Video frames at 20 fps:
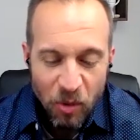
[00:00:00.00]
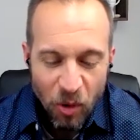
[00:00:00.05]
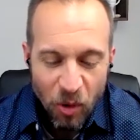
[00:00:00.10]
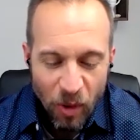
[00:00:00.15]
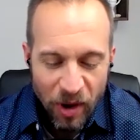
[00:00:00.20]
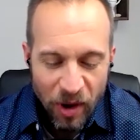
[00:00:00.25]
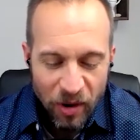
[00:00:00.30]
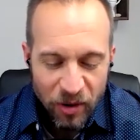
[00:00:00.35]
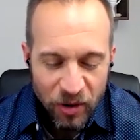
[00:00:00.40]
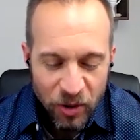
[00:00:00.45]
Well,
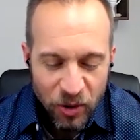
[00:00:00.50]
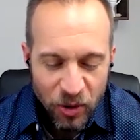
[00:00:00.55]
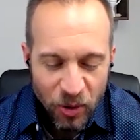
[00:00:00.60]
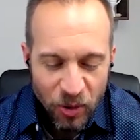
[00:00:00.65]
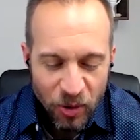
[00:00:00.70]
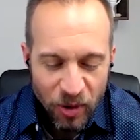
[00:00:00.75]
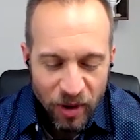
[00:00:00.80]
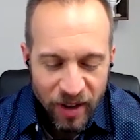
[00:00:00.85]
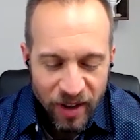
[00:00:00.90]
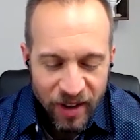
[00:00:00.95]
why don't you
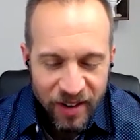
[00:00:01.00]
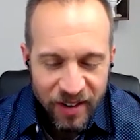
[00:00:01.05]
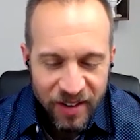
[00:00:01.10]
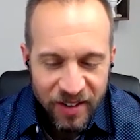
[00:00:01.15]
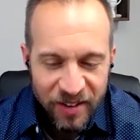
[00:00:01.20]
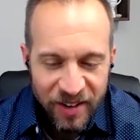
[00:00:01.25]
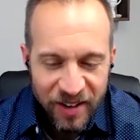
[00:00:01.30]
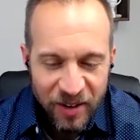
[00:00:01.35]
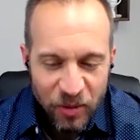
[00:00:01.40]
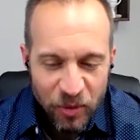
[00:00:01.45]
go ahead
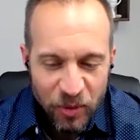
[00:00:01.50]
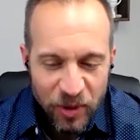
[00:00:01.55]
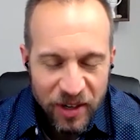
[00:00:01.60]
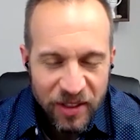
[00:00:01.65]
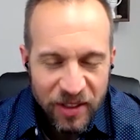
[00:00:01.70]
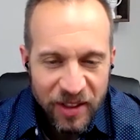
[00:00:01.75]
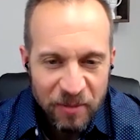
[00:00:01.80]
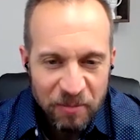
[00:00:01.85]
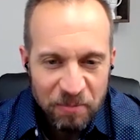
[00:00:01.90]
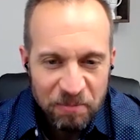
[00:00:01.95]
and
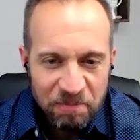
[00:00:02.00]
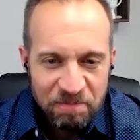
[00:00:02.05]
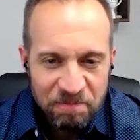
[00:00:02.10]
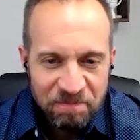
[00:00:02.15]
read them?